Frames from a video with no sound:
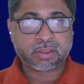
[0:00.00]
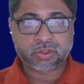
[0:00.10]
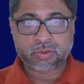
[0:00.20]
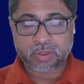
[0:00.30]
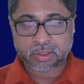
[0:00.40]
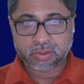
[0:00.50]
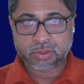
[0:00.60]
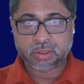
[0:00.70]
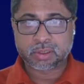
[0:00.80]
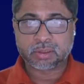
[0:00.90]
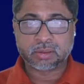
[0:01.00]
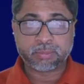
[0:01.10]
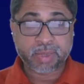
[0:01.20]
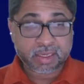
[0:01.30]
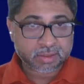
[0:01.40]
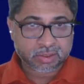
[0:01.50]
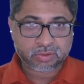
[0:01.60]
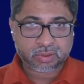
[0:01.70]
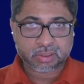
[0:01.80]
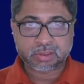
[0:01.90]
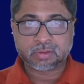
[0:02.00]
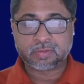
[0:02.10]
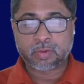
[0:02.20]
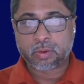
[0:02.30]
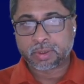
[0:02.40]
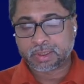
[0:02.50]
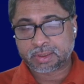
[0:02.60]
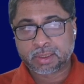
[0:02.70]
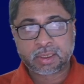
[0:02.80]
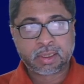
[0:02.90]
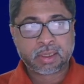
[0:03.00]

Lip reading: the structure, the basic structure for it,